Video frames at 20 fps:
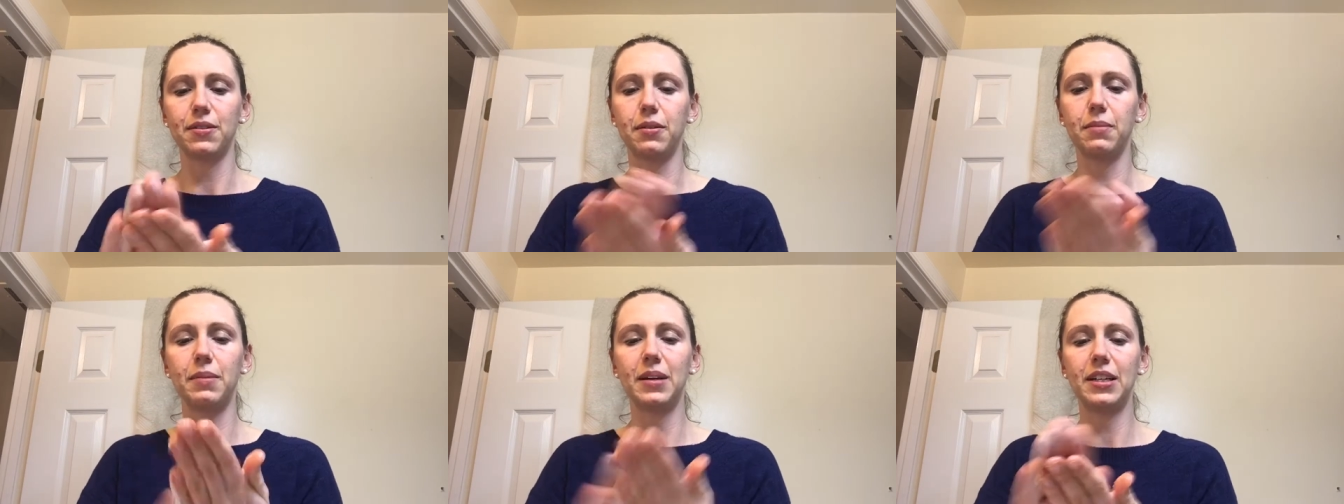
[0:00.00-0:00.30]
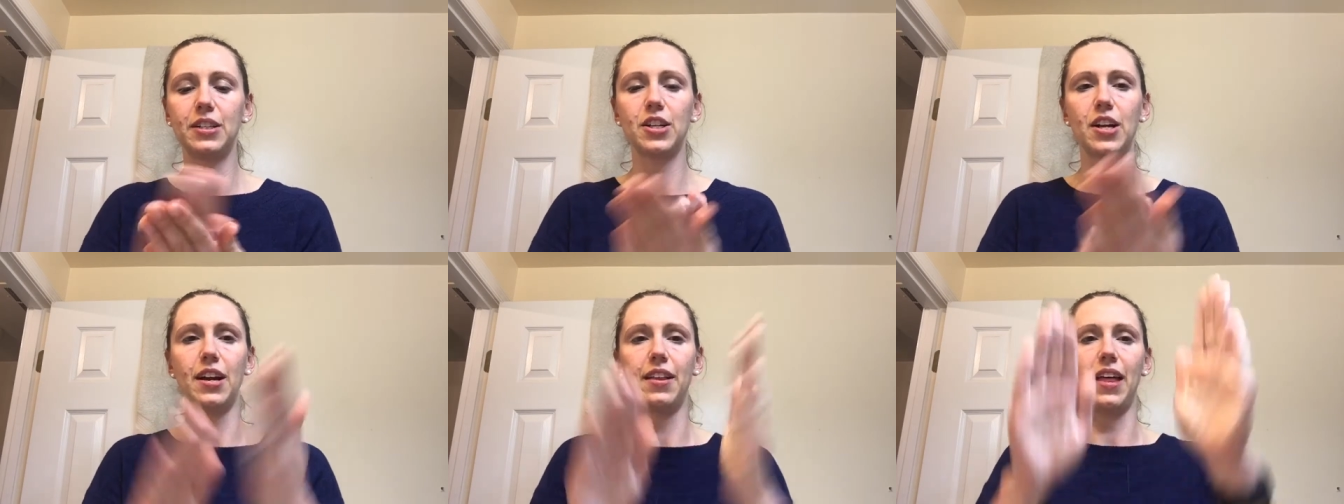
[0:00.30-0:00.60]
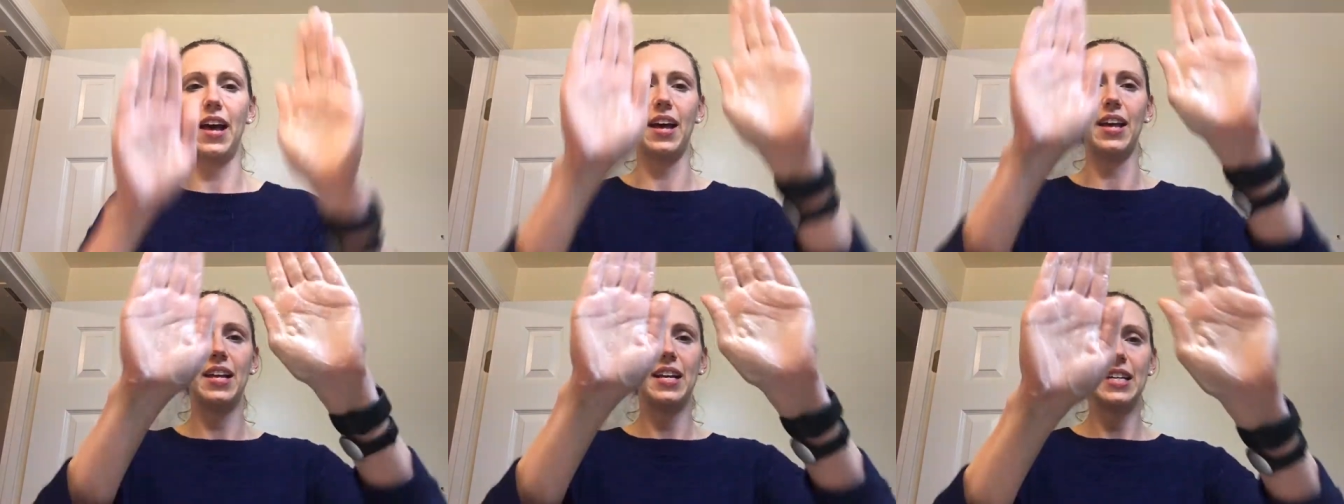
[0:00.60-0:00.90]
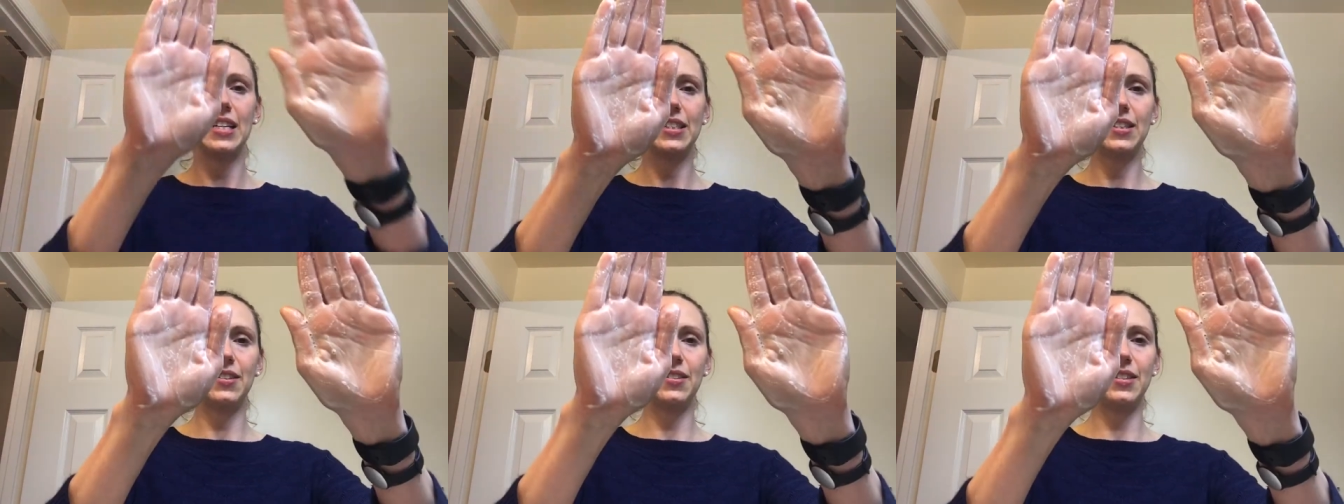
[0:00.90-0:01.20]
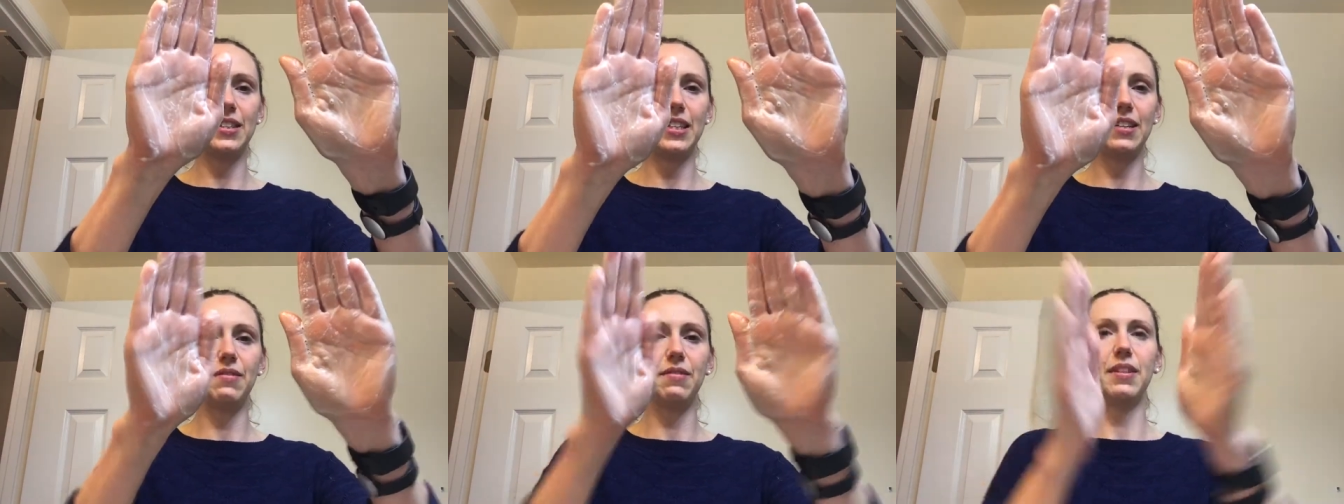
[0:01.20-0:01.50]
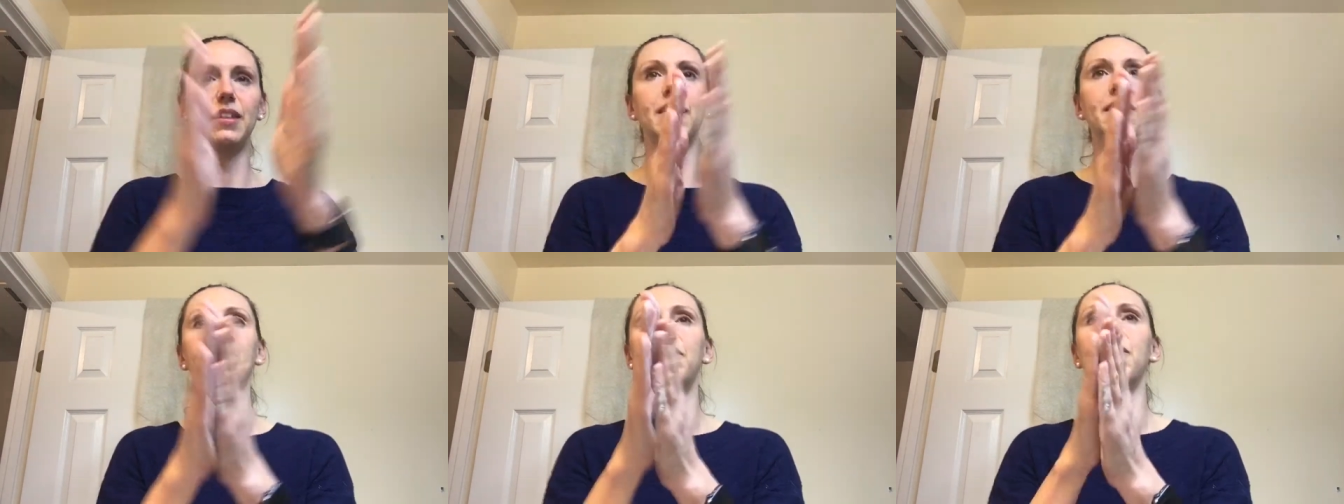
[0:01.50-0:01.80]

So I might try that. So see, really